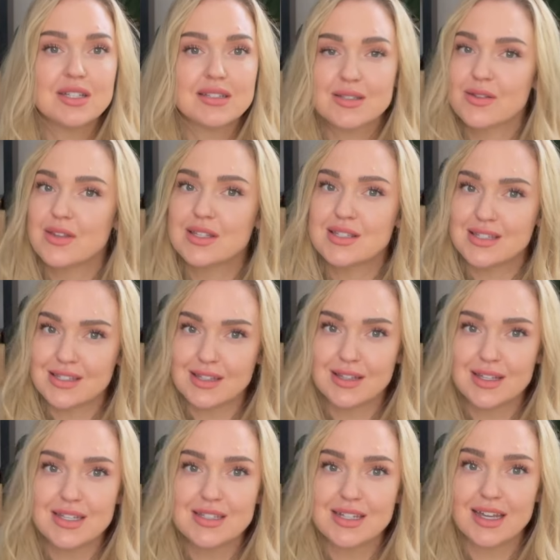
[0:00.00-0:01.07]
And so this is the
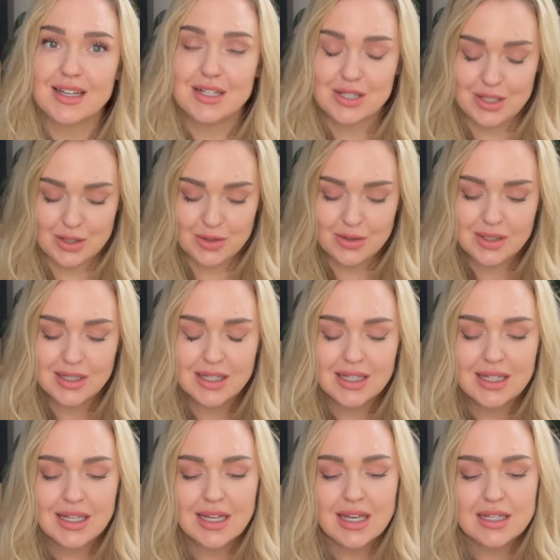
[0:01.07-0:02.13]
least I can do.
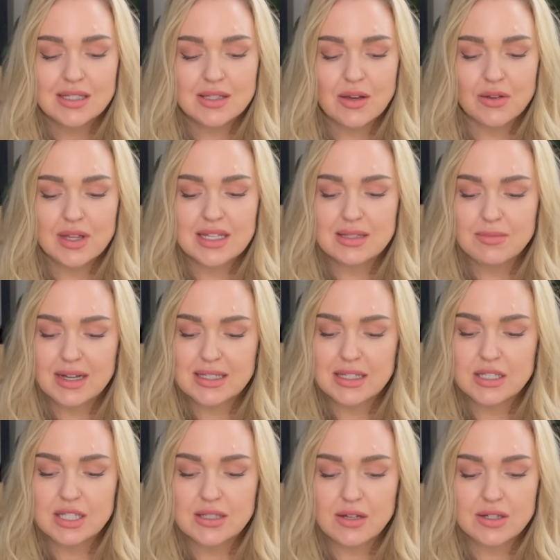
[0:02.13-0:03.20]
So these
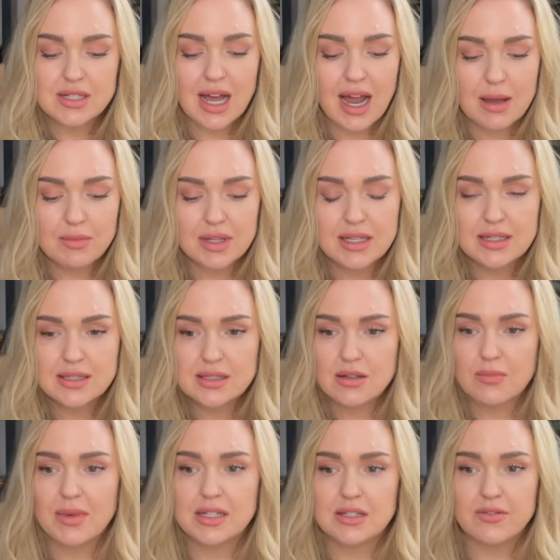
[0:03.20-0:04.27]
messages are timeless. They're
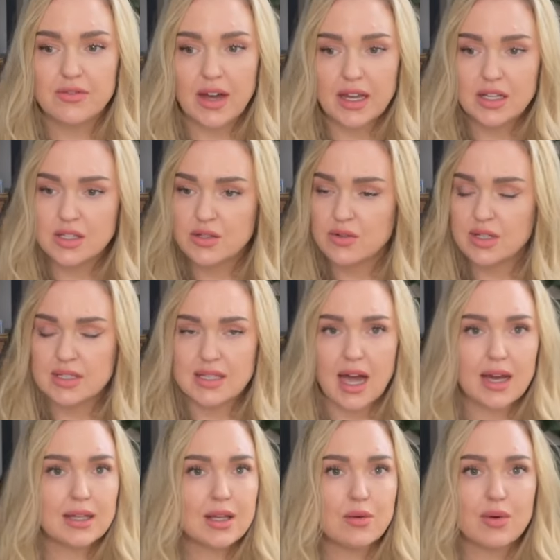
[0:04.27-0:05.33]
meant to find you
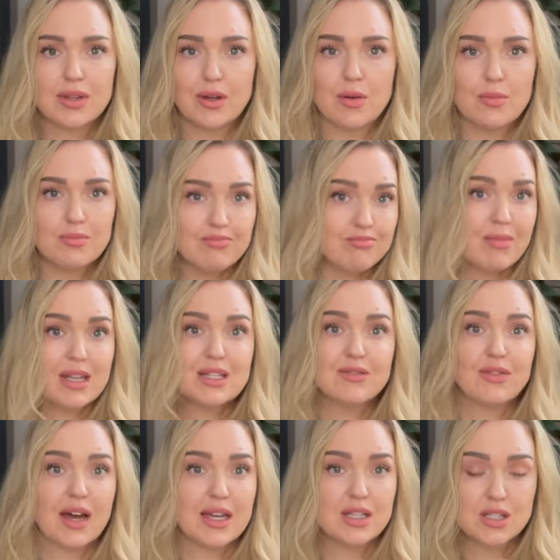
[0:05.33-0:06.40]
exactly when they're meant to
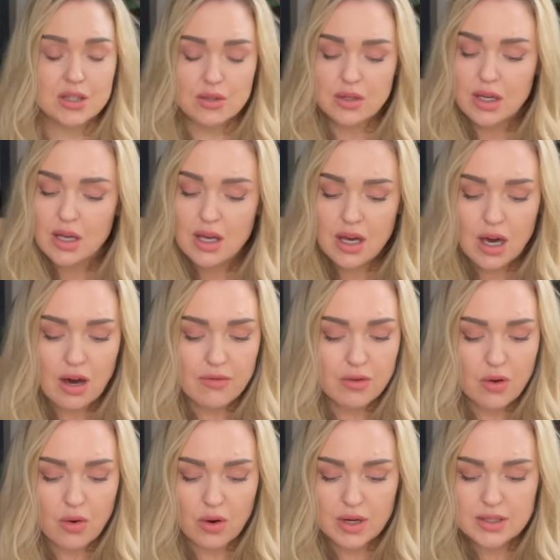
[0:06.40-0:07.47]
find you. Of
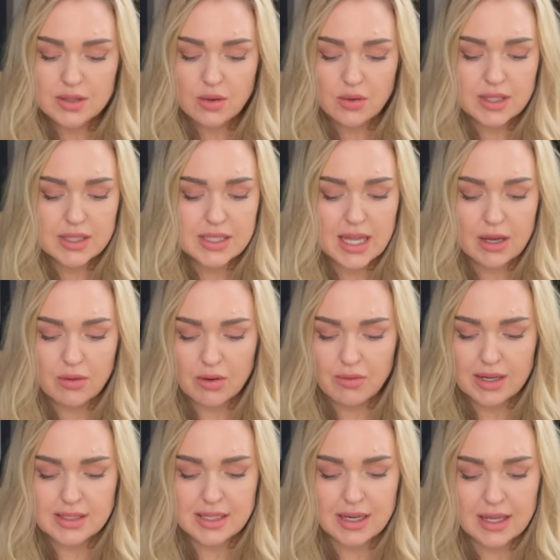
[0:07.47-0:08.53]
course, only take what
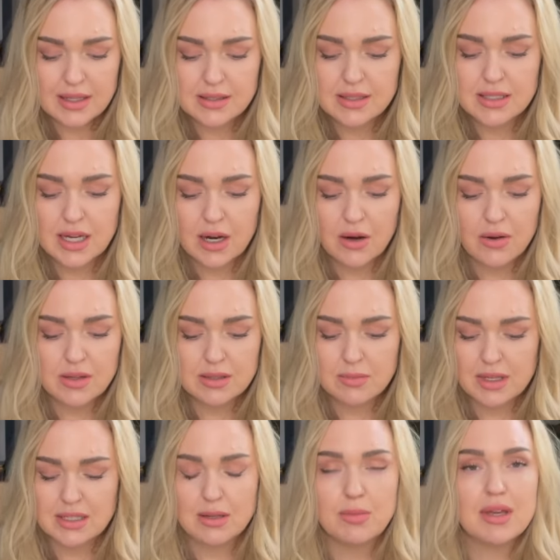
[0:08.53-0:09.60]
resonates. Tarot is
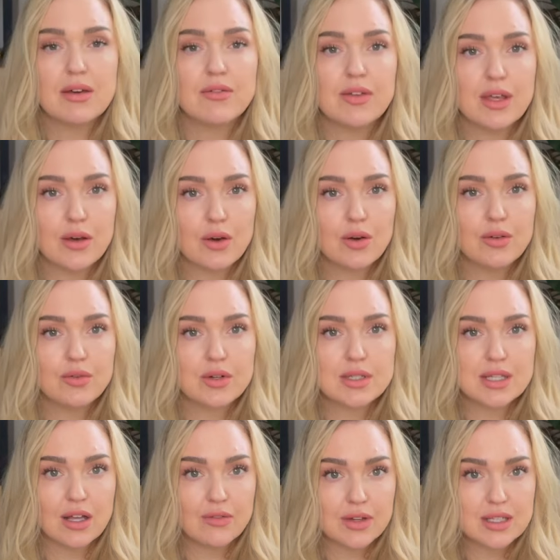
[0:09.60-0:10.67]
meant to be a vehicle for
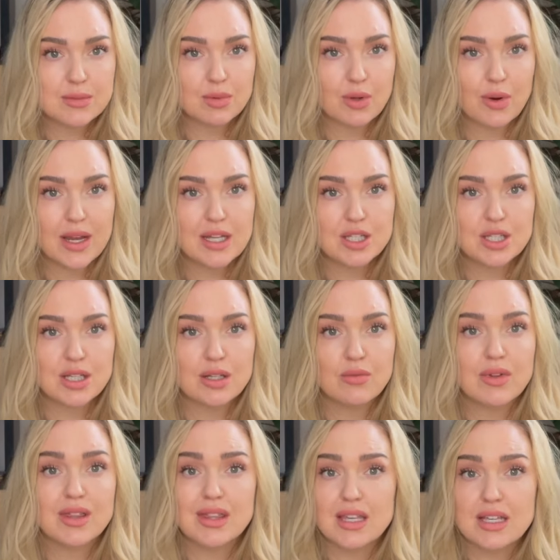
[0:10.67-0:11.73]
self-exploration.
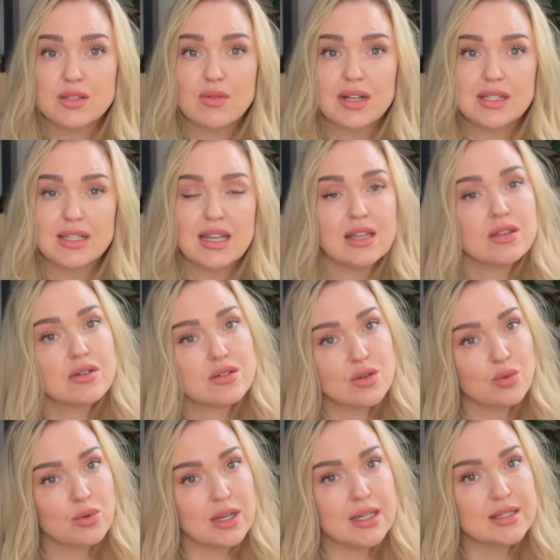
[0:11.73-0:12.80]
When things resonate, there's a
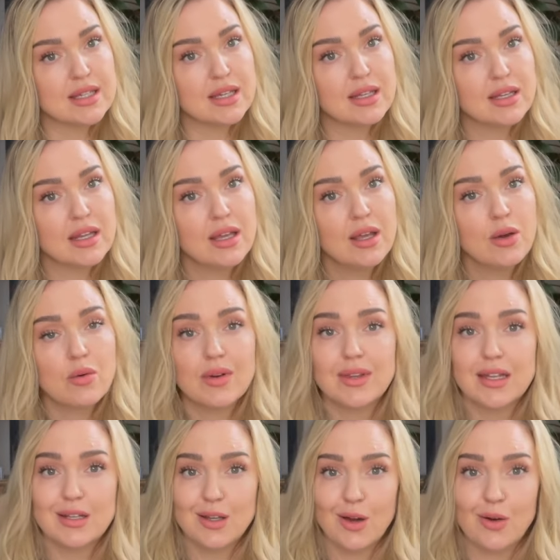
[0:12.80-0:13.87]
reason. When they
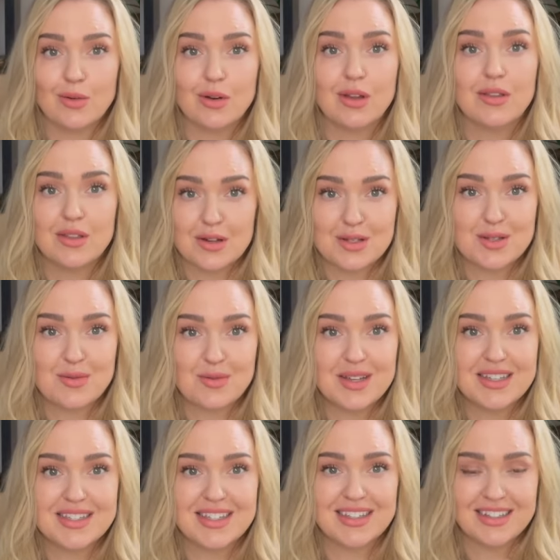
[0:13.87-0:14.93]
don't, there's a
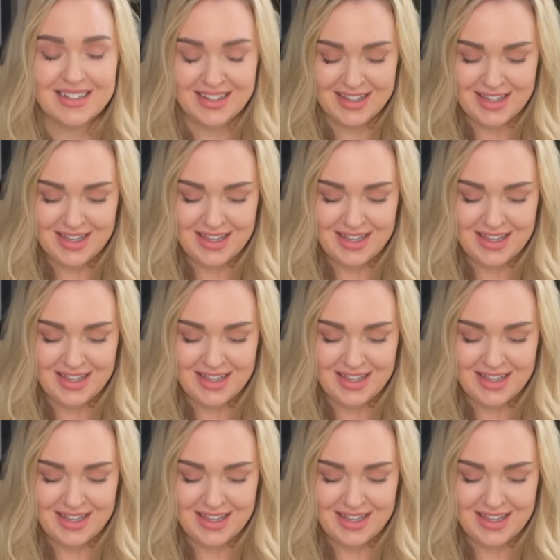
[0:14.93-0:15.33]
reason.